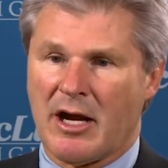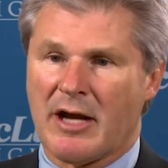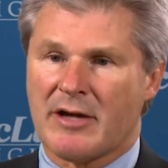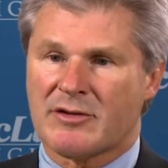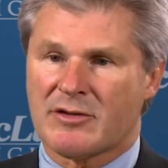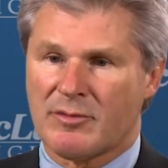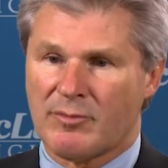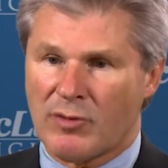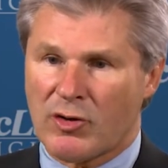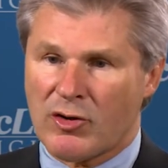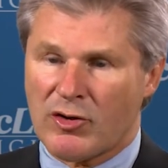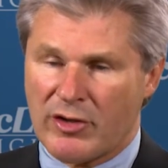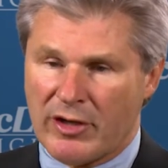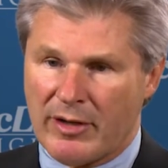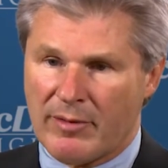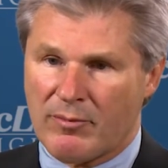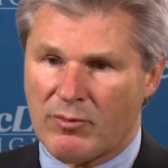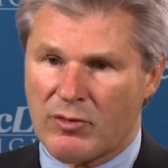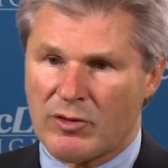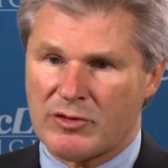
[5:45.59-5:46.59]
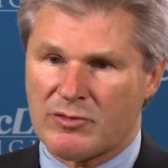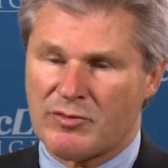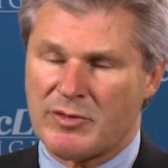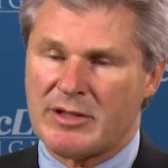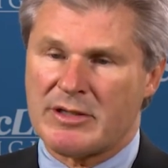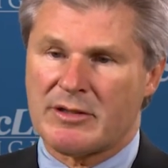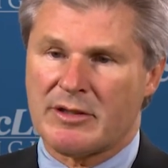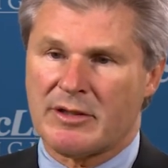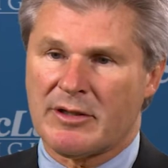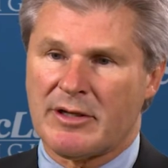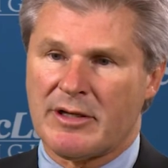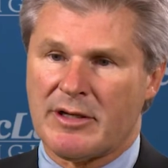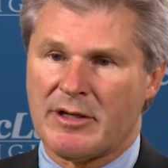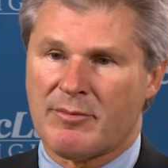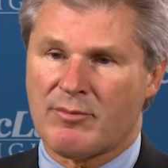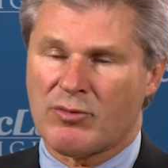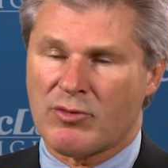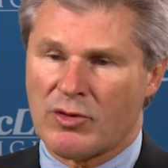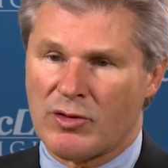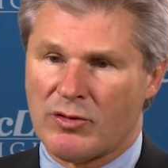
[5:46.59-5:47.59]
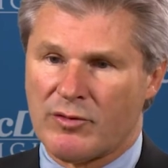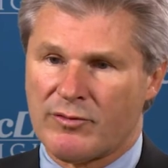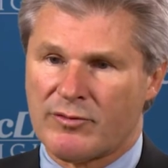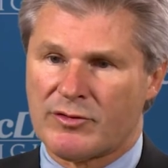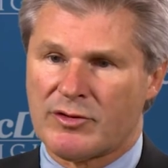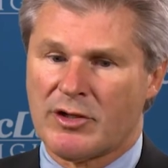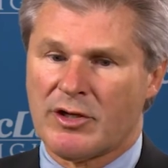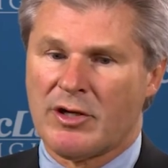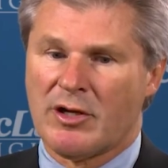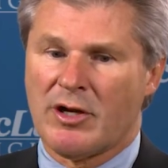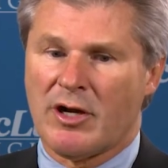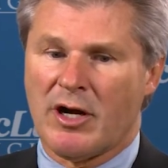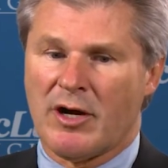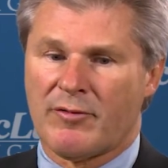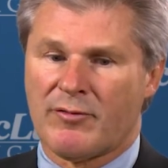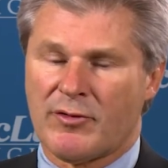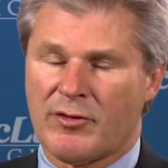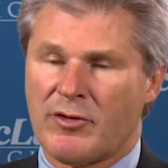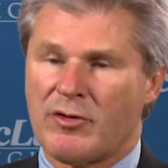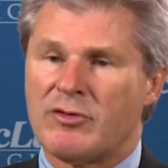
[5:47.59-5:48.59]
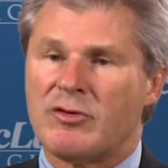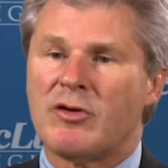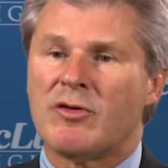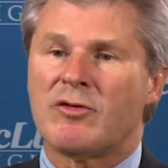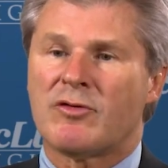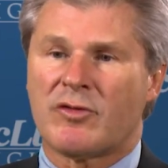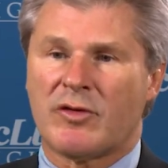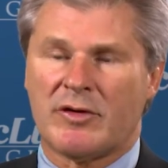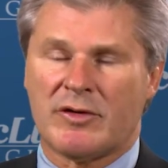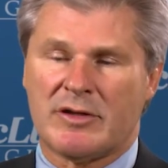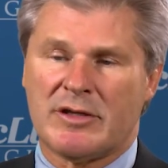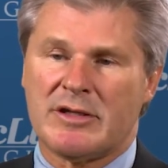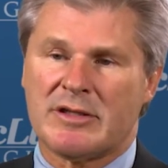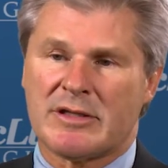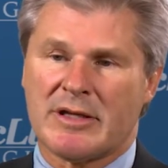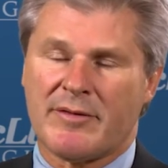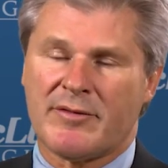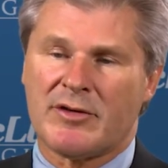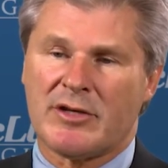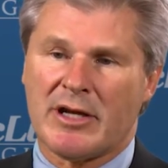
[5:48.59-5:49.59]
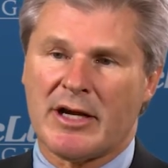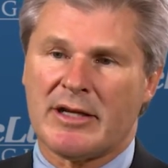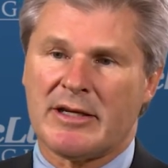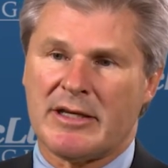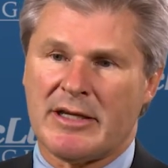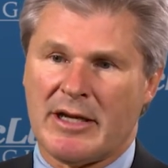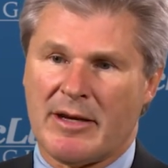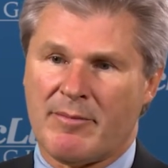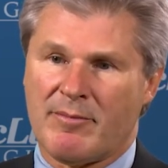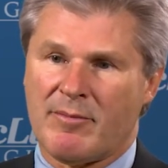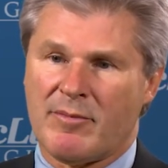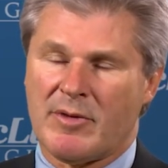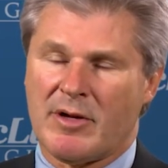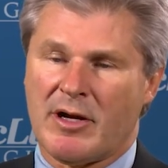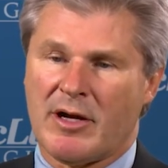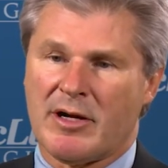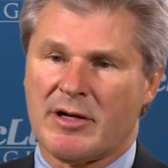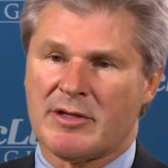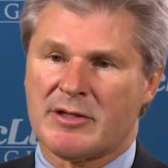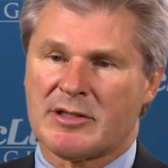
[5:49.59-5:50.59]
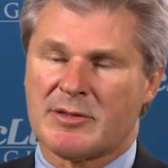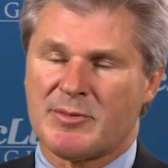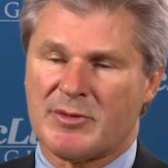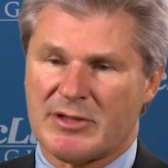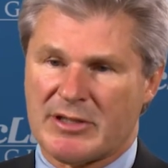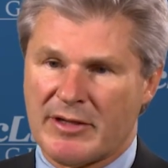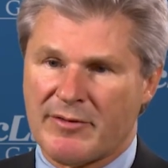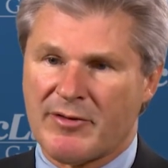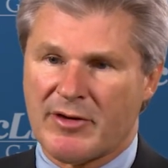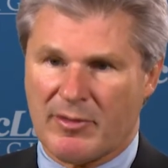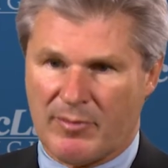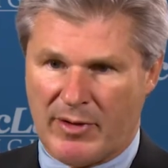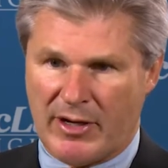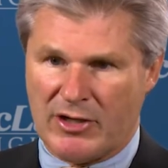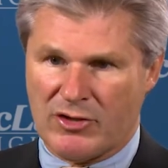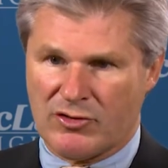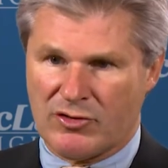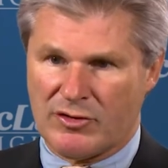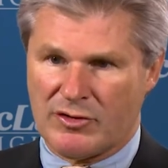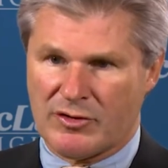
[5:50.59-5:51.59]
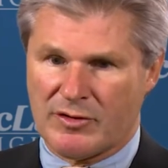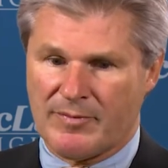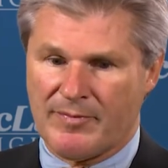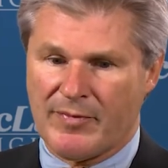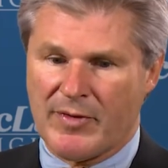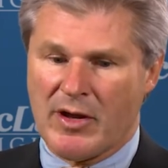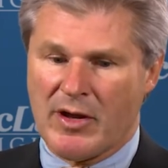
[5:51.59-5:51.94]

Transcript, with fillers: Osimertinib was recently approved uh, for the use in T790M uh, specific patients.